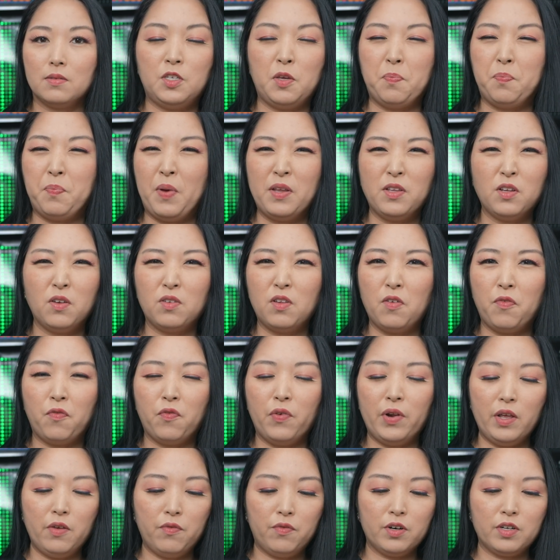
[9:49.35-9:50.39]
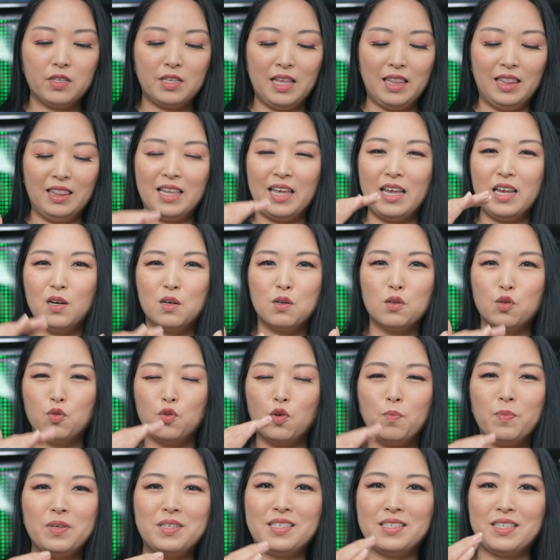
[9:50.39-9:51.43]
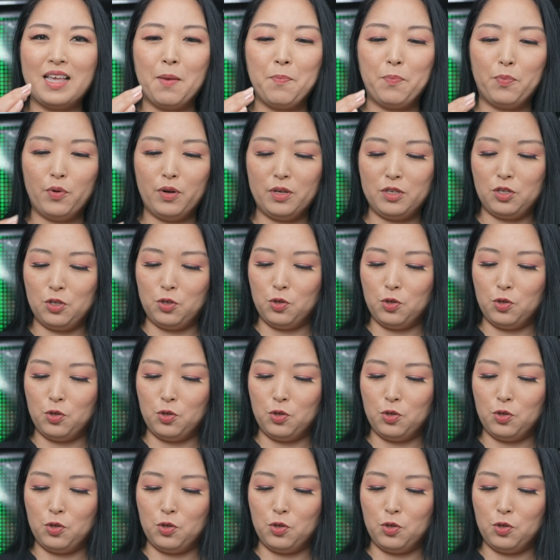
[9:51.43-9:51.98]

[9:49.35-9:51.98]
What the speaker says: Depending on the flavor, the layers will be separate.